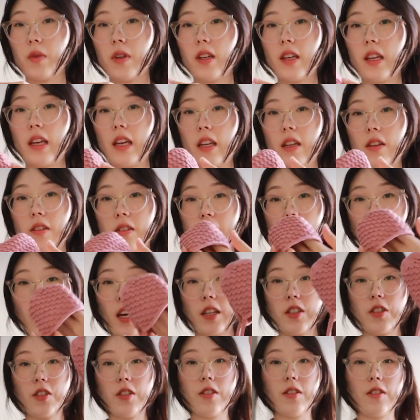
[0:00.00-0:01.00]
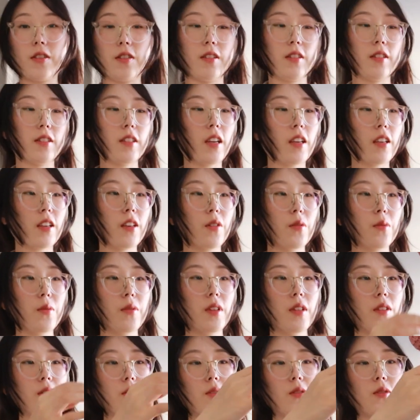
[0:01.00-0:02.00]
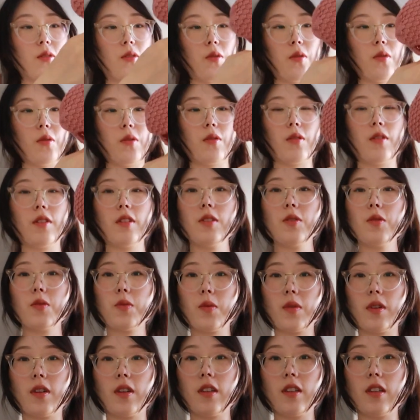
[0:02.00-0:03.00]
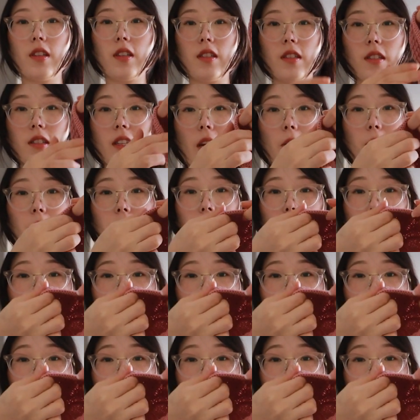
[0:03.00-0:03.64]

went and attached the second one, so this one is now